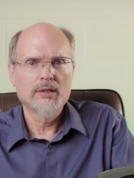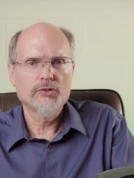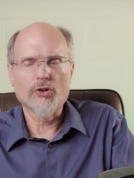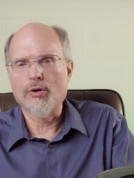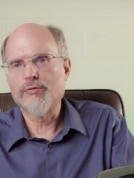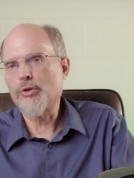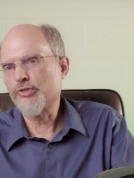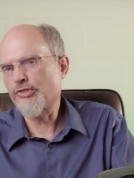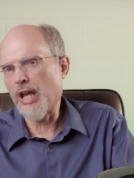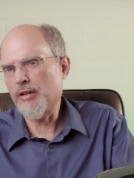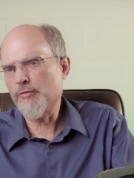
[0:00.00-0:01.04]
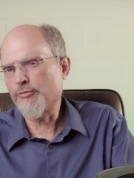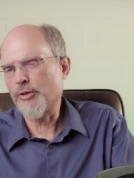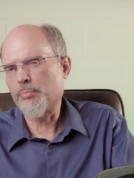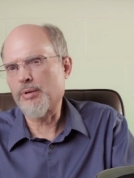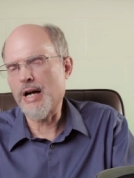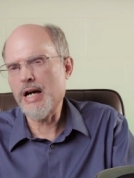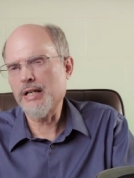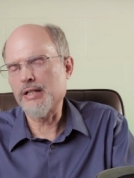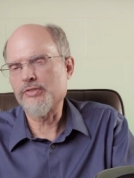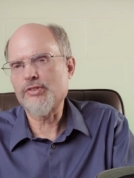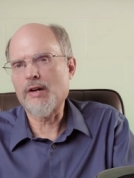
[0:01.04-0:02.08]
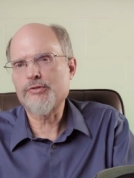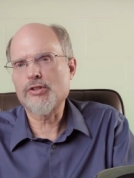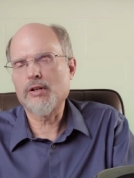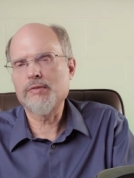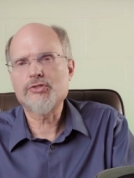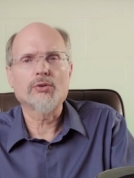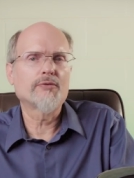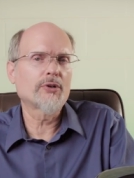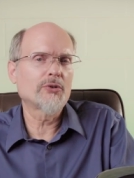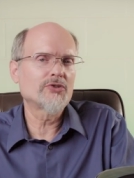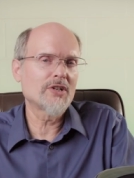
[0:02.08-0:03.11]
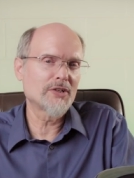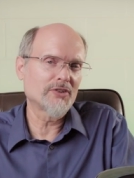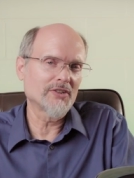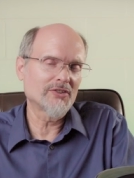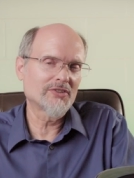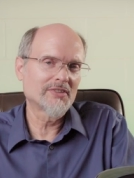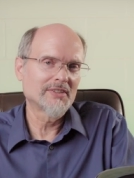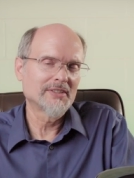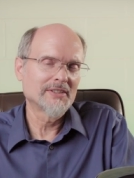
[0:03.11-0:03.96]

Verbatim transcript: So vote Satan for pride and self-service, or vote Jesus